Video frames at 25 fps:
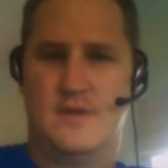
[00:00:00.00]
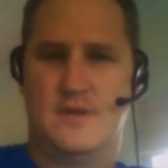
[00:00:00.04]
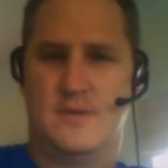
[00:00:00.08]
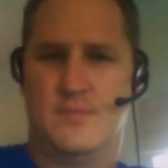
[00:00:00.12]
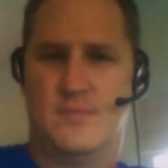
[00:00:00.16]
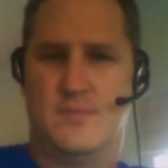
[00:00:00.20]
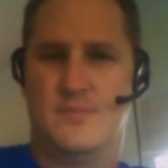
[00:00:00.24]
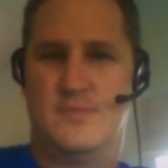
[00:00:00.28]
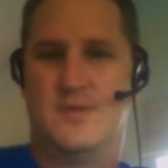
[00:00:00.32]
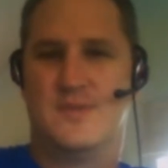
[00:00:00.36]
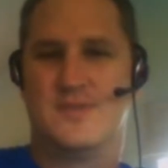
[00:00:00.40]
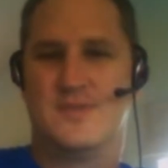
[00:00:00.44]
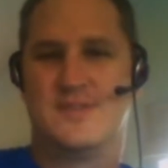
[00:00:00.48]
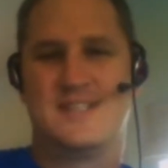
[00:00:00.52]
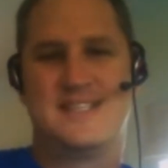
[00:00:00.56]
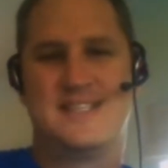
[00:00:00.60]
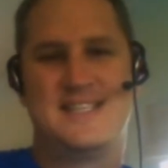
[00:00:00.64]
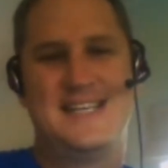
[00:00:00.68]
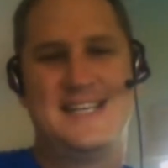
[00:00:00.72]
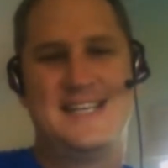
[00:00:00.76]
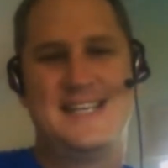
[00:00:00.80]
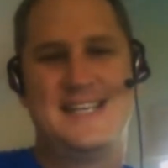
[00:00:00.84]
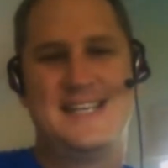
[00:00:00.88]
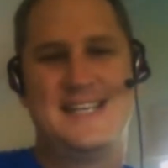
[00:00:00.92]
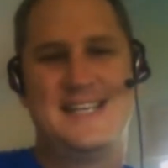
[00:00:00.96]
let's
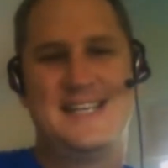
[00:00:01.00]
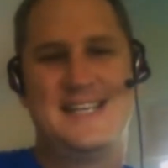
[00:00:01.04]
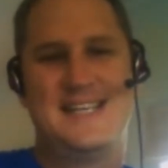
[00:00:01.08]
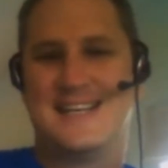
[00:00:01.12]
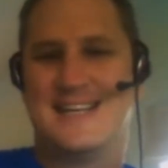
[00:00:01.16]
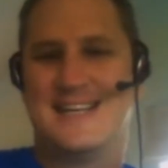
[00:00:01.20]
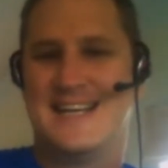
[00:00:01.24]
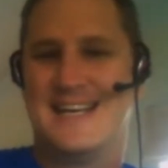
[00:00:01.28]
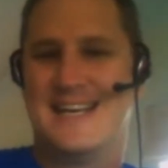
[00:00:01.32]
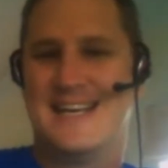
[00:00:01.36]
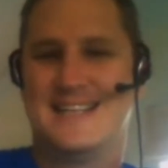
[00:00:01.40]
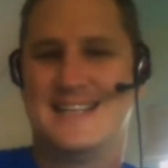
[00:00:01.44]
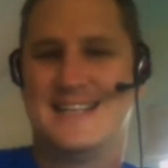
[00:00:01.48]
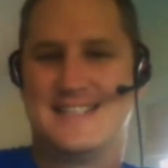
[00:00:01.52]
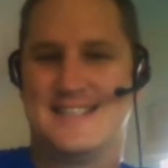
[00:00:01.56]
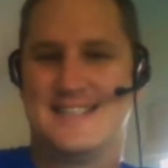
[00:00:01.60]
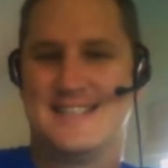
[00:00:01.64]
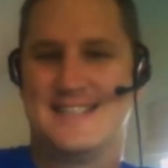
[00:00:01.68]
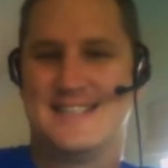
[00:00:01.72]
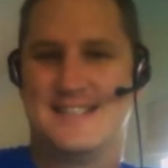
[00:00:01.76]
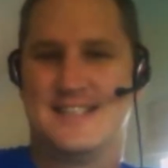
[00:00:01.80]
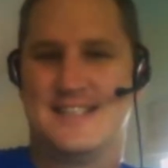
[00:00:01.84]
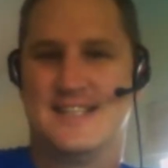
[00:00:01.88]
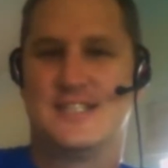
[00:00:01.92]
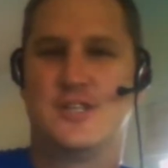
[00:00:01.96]
see, again, this
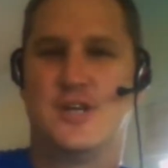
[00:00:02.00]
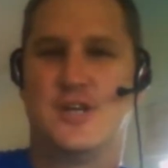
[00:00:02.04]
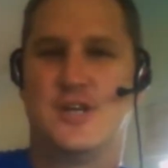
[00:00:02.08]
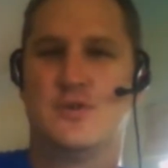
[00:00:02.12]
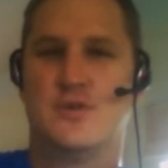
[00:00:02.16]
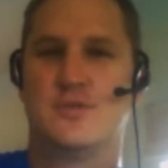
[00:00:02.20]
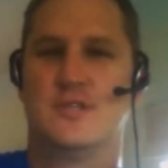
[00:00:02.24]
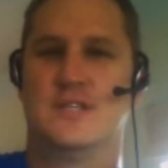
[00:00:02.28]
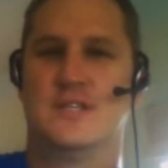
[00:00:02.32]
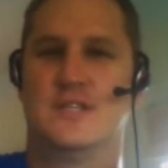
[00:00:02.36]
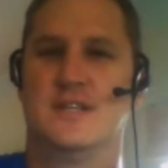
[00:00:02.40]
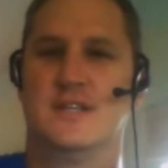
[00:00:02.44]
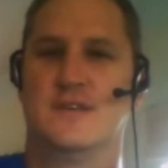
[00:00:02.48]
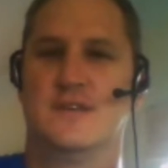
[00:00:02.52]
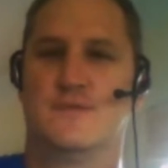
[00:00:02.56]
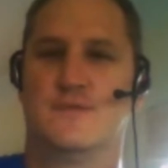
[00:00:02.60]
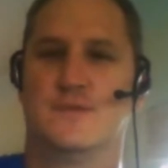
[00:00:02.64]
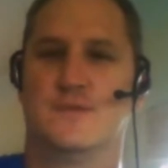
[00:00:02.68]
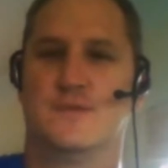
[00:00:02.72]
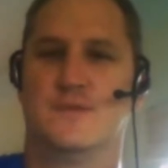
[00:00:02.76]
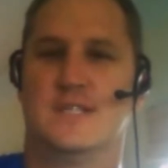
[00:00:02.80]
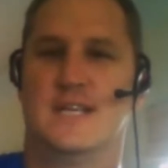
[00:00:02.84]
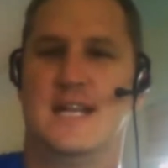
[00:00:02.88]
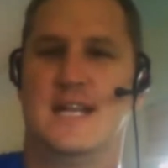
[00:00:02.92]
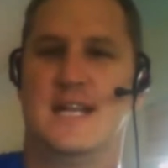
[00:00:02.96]
shows the difference
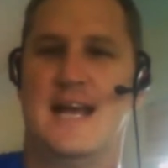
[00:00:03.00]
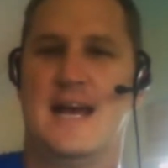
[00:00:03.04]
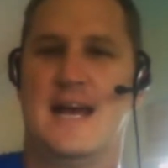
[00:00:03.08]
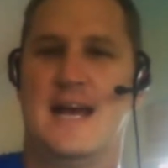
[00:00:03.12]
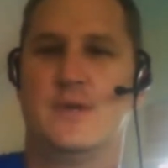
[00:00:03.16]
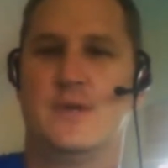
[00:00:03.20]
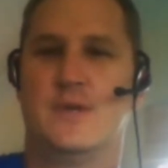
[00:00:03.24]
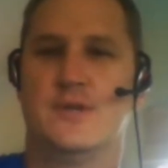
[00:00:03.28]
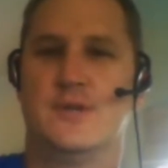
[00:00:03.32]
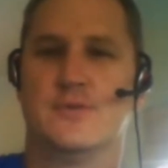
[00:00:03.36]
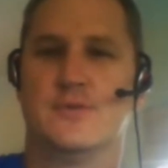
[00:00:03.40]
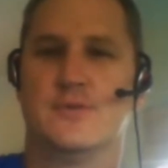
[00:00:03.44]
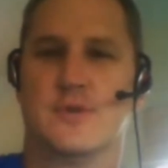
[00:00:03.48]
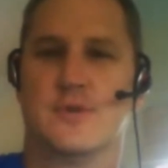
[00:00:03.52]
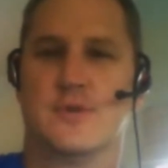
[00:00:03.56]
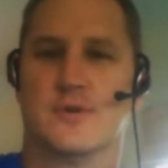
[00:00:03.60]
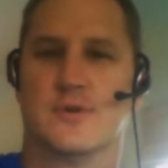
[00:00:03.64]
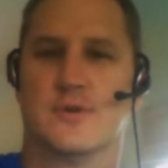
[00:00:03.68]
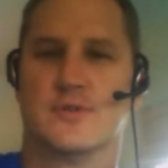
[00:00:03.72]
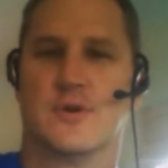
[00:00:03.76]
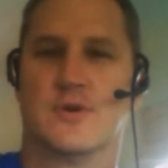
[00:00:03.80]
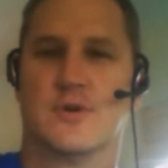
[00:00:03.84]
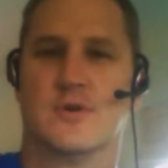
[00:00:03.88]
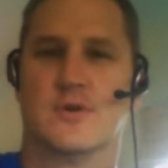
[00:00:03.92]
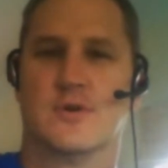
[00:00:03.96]
in how we use our
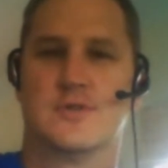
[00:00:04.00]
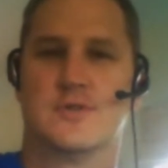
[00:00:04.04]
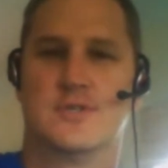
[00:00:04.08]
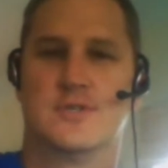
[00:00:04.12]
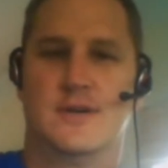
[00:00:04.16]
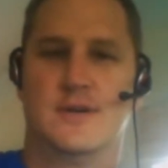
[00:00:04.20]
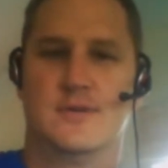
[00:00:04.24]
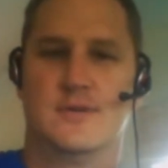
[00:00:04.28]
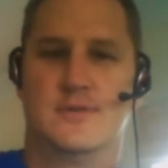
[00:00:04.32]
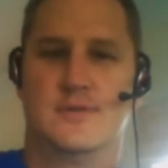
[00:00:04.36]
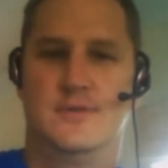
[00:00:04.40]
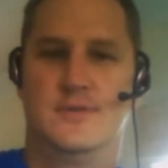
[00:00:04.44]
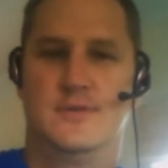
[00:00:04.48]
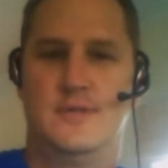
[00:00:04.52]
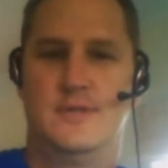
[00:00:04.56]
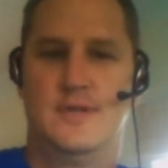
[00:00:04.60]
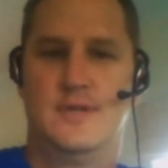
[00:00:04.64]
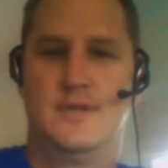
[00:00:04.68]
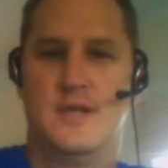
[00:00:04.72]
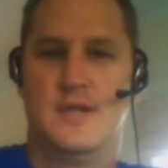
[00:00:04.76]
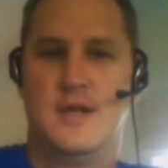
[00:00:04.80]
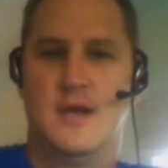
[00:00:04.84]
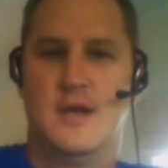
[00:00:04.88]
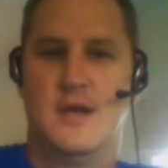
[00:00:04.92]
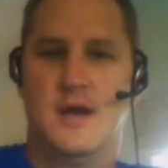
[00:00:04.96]
charts, Daryl.
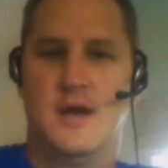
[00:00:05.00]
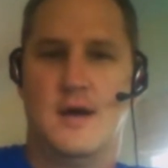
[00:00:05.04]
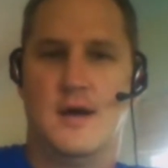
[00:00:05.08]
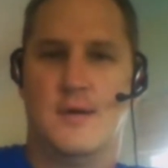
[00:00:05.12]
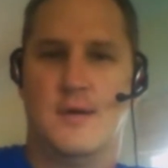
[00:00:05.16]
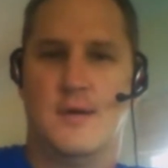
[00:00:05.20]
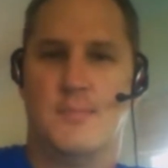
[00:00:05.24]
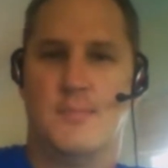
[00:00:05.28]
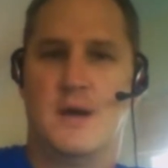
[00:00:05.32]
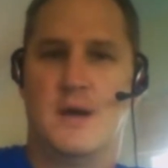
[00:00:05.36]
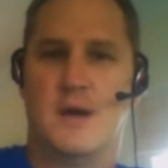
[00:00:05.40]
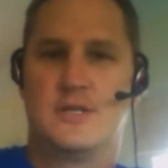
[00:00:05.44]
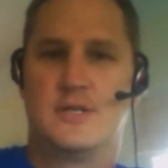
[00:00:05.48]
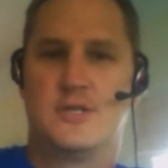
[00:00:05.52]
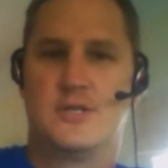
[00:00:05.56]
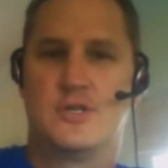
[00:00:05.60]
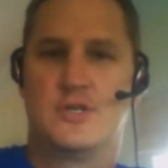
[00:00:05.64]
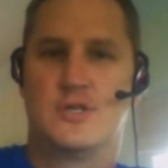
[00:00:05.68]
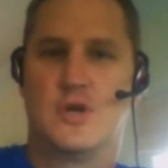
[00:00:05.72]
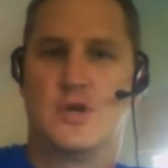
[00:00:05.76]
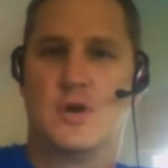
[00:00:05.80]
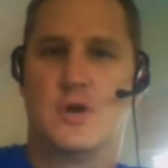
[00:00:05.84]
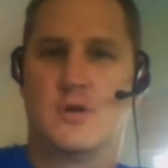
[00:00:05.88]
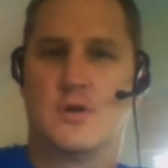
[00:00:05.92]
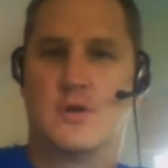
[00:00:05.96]
My chart
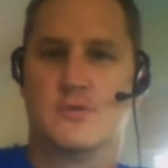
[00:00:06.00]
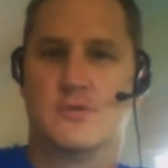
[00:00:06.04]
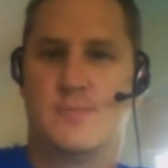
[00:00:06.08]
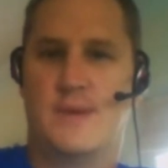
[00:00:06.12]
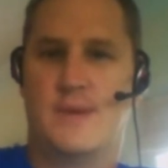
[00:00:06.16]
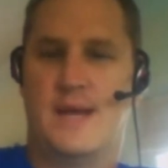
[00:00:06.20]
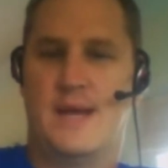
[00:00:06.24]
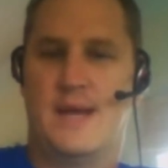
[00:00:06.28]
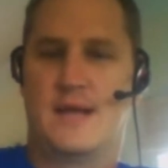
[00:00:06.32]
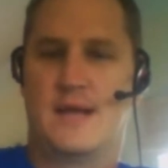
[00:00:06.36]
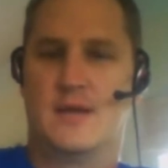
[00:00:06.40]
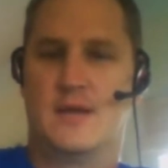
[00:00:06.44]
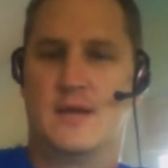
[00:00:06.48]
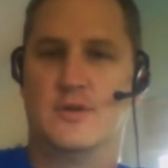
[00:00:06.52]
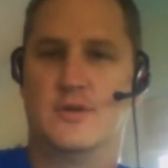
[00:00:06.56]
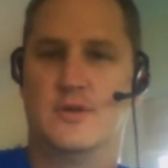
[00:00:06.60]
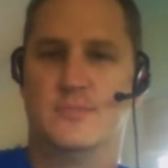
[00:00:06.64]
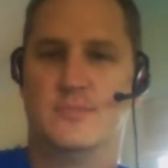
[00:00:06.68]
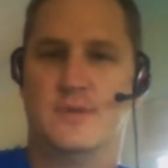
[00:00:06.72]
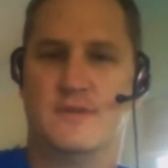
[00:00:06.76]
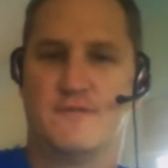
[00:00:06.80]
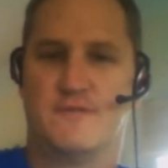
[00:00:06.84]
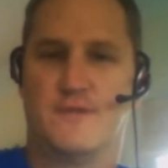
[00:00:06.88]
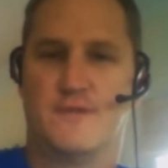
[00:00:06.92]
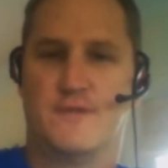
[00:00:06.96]
goes back a good bit
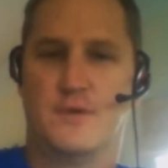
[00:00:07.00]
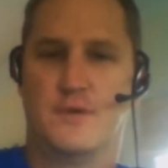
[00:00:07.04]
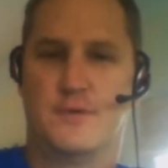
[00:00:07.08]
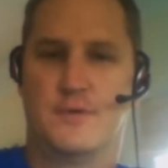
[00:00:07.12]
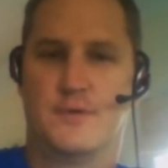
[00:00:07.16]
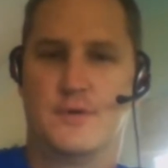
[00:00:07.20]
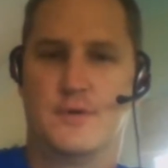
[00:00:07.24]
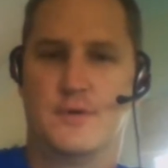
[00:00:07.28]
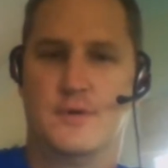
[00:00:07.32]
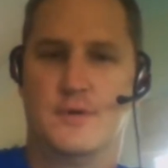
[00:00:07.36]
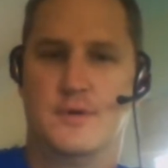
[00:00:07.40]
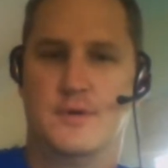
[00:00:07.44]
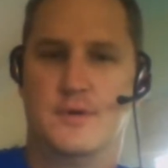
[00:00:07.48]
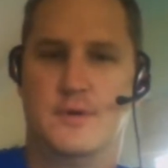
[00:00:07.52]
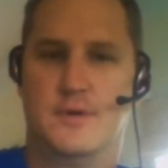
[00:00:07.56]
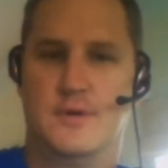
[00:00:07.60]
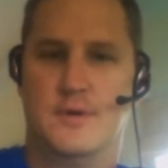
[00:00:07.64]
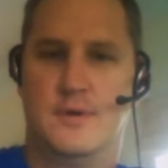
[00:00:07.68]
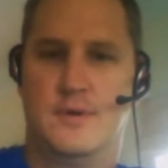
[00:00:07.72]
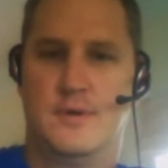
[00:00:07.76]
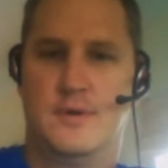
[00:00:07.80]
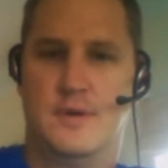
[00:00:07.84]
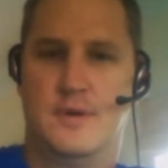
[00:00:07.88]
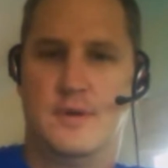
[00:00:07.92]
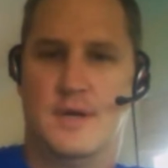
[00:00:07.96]
further.
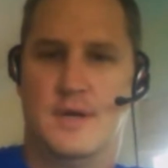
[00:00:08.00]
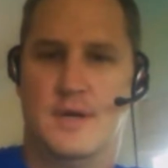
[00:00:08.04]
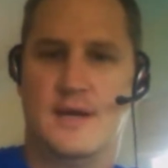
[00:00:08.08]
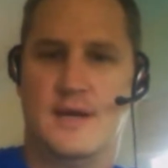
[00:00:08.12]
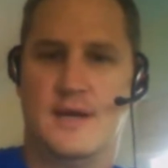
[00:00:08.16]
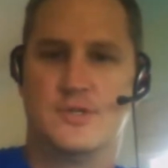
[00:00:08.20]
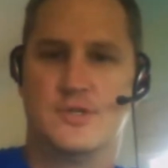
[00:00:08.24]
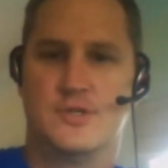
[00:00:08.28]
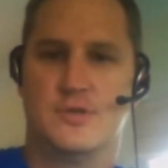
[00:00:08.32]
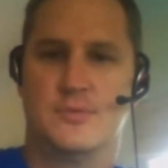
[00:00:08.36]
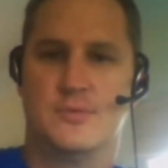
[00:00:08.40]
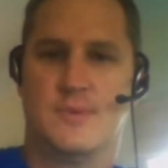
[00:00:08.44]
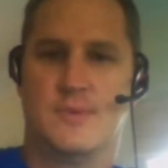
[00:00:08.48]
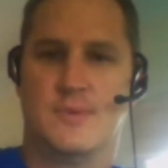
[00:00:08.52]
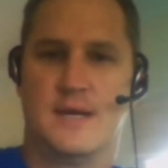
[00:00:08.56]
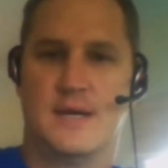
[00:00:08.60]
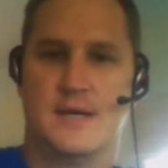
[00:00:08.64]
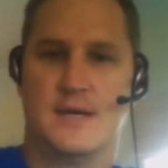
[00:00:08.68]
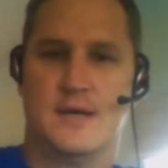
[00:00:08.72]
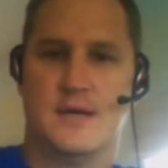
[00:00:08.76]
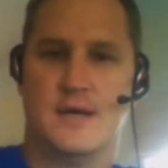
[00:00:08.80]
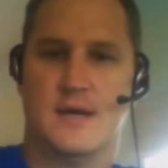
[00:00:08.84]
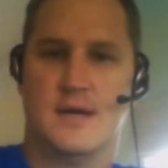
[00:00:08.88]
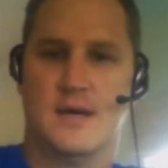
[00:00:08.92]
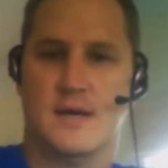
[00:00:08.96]
I always do
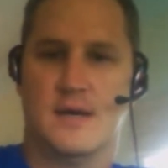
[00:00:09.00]
my